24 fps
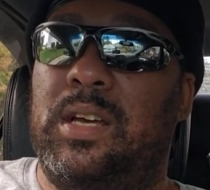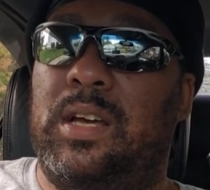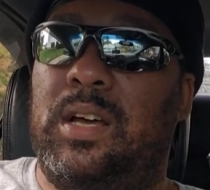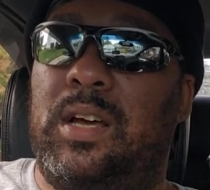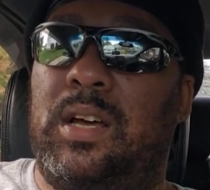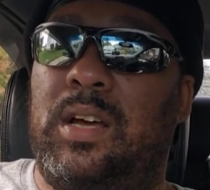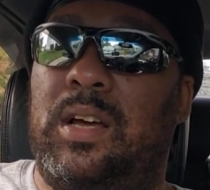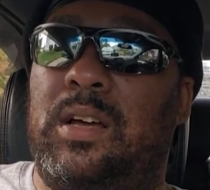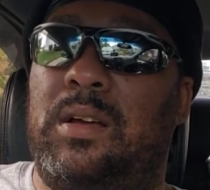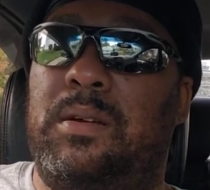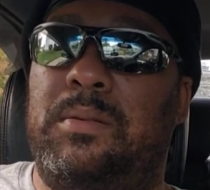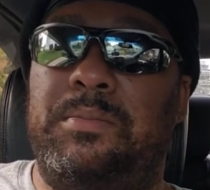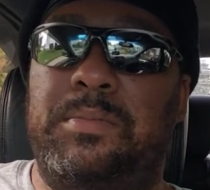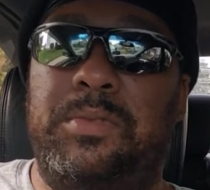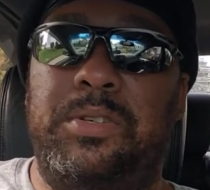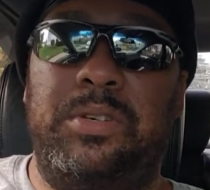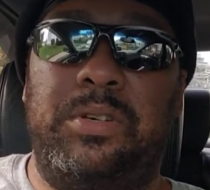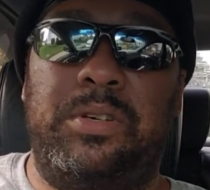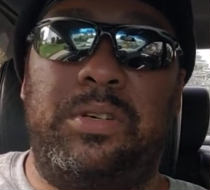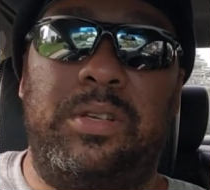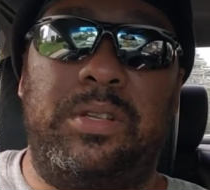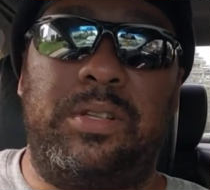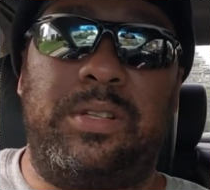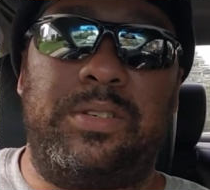um, you
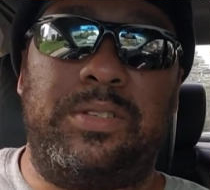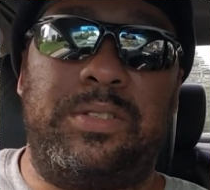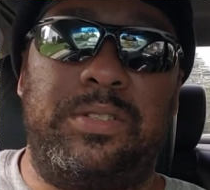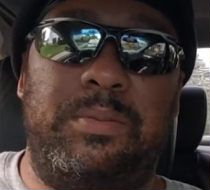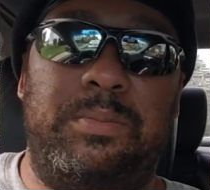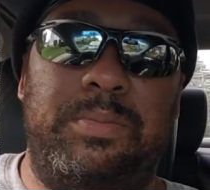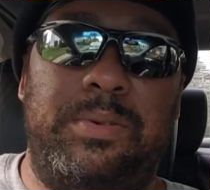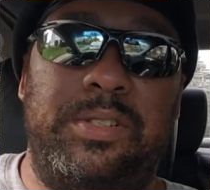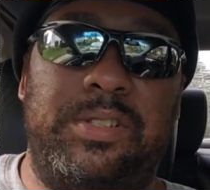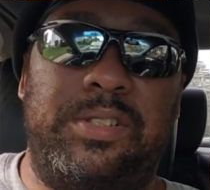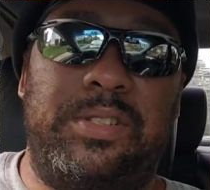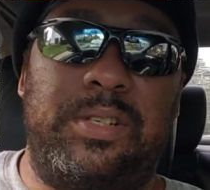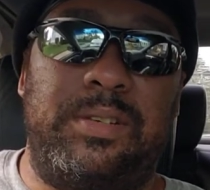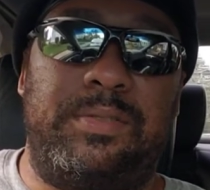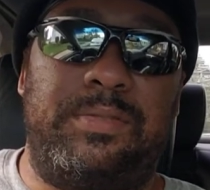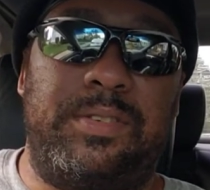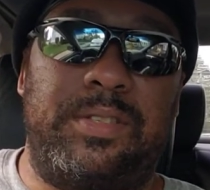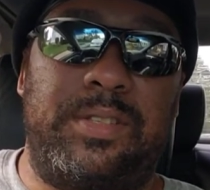could there's a bunch of different